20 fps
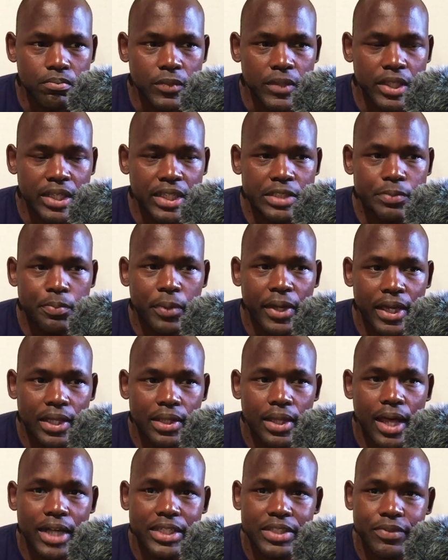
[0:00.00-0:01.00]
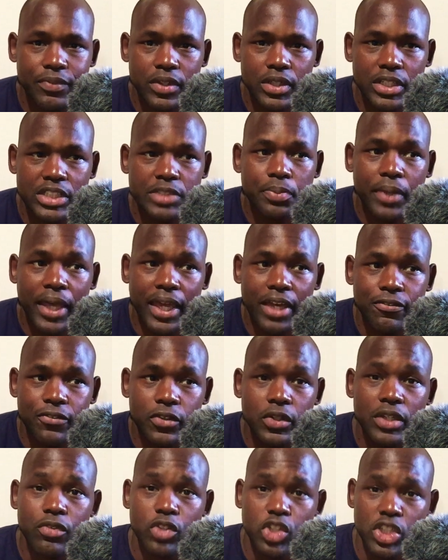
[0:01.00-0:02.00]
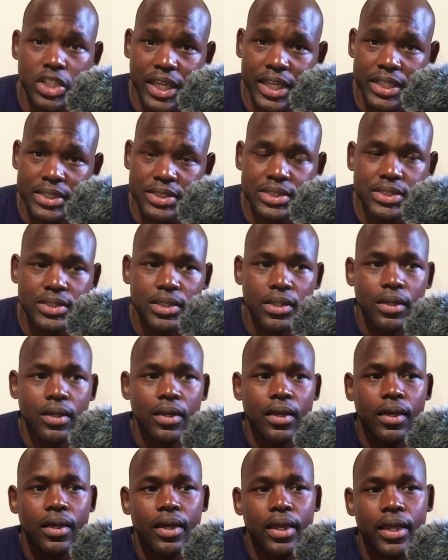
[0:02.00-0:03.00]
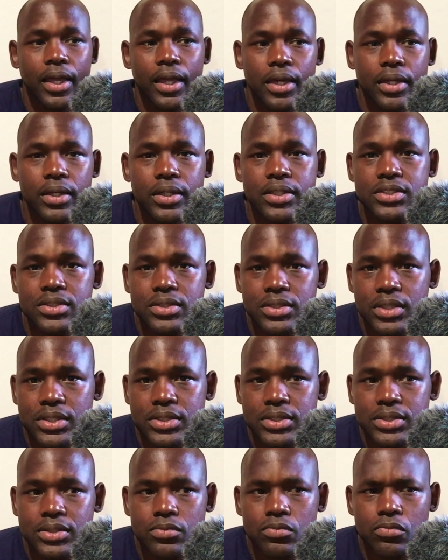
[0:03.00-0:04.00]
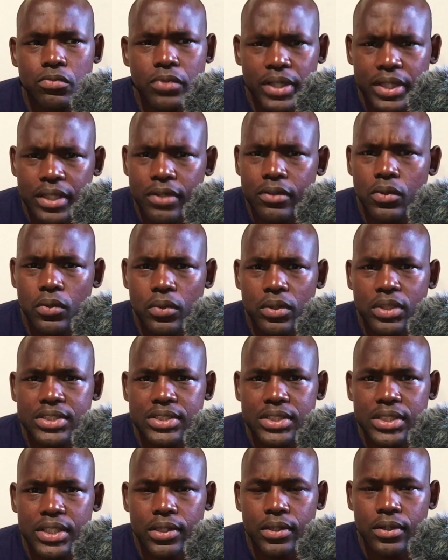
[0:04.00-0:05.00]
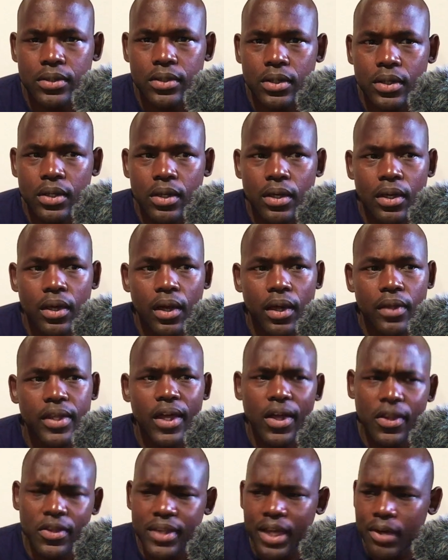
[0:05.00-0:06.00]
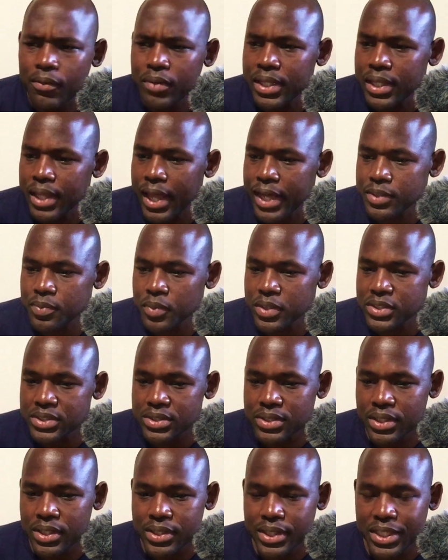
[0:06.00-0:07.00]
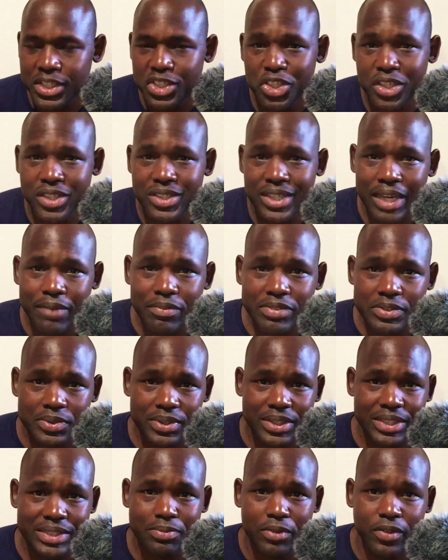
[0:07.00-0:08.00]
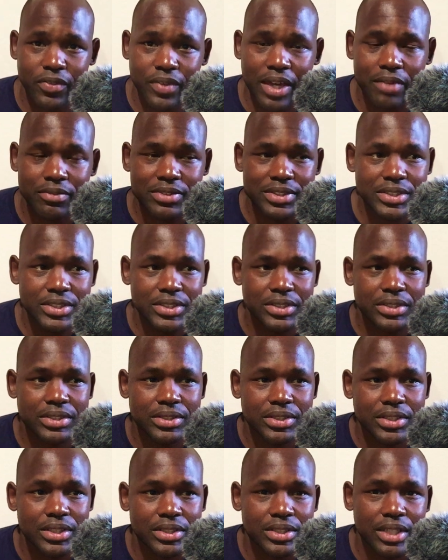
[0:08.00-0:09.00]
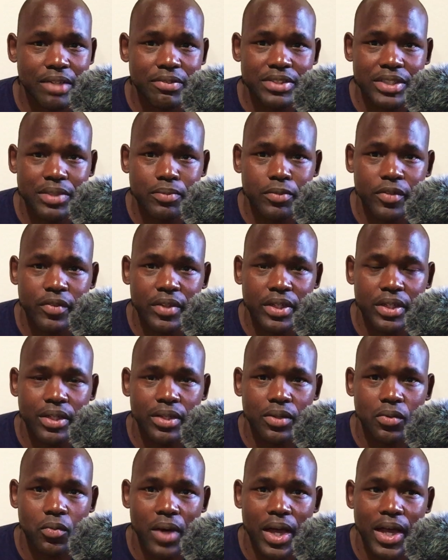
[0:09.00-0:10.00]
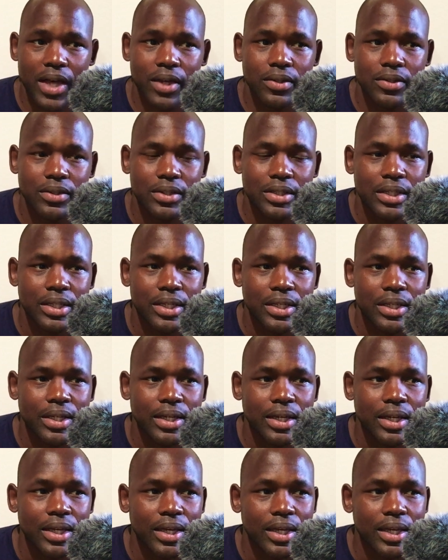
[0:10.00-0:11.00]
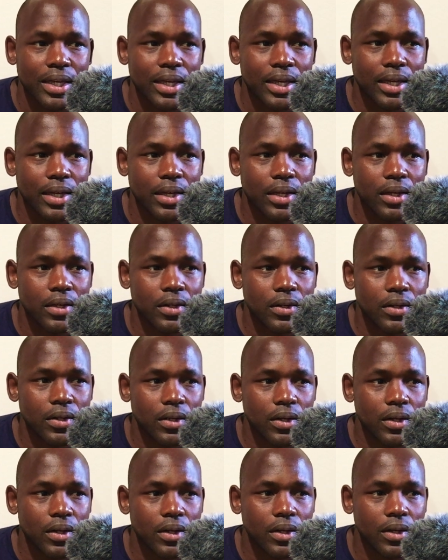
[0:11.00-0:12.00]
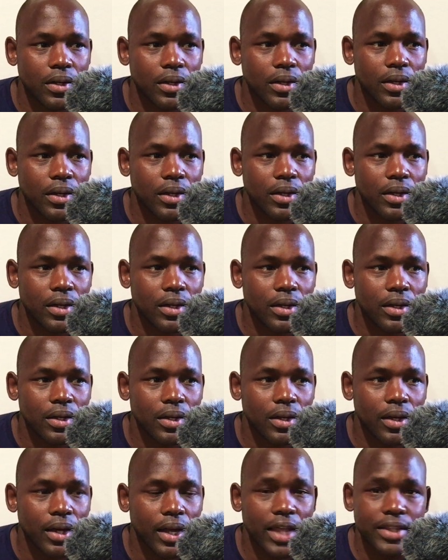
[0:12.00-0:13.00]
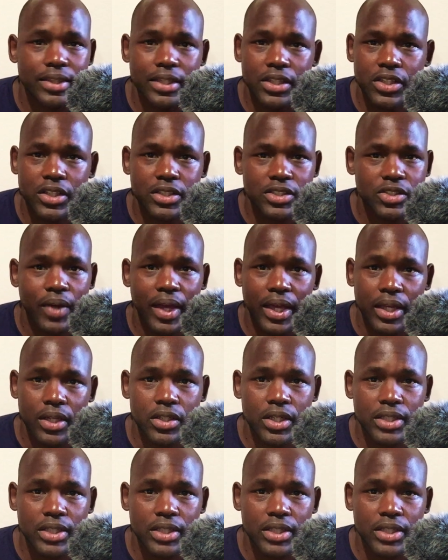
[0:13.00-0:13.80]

He's playing a few different shades, and it's really cool to see. The other thing I really liked was that Gina Davis was in this movie. I haven't seen Gina Davis in a movie in a while. And I think she's great.